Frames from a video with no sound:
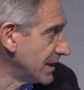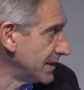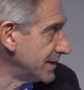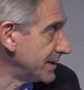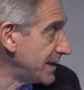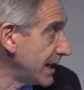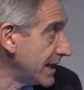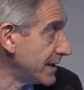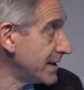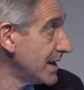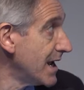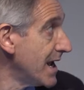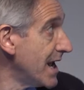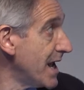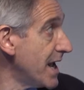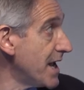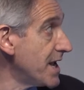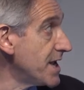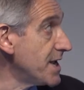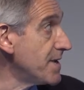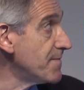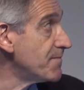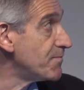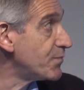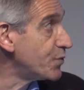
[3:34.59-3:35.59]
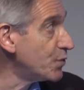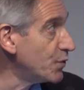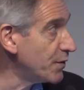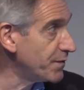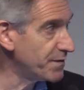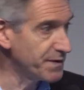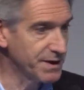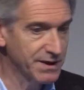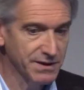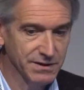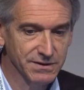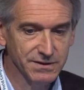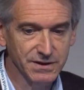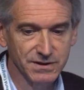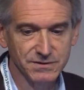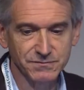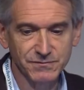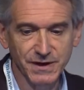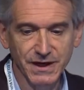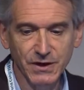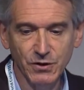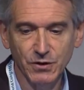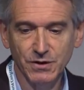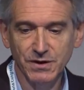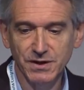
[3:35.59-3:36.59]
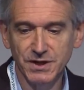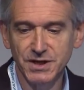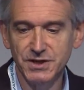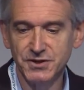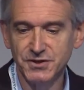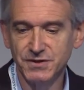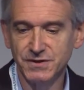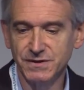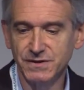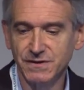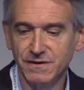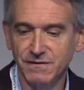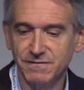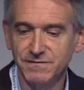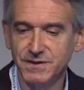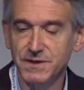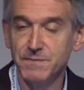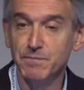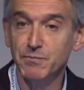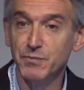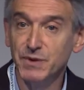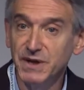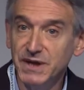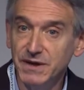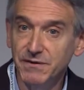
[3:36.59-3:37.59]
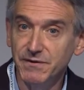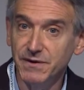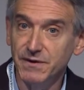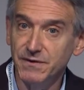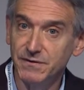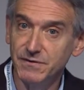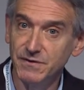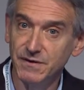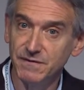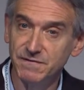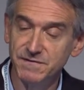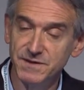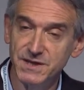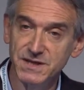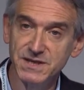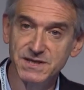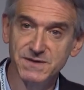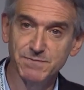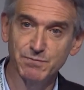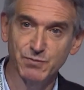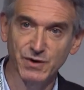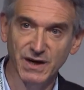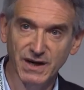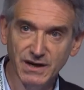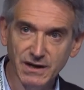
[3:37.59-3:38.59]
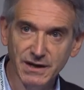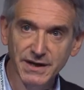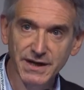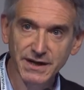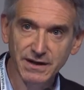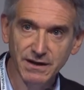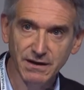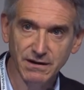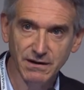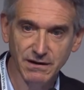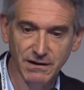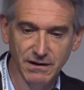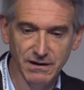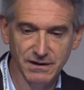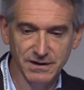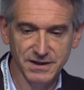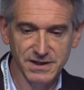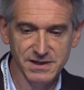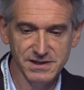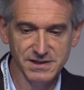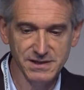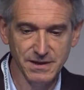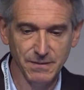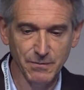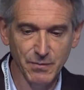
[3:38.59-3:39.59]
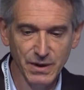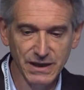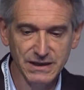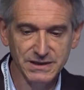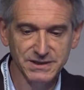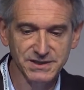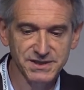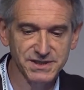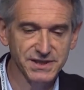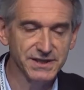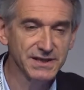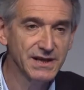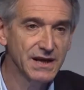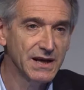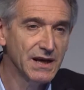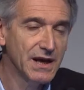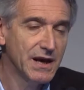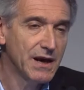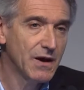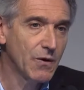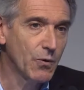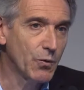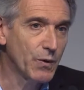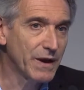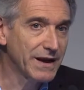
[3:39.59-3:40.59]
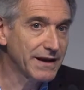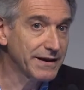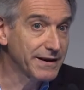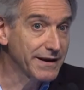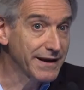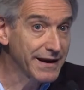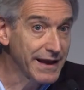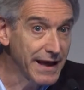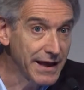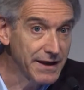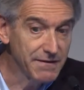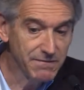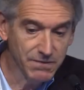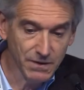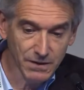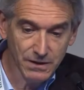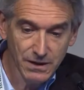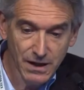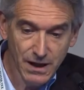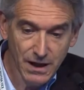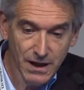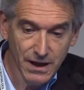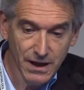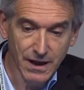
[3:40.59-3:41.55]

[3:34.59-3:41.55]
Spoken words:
And then improving the recognition of the period of this preclinical disability will enable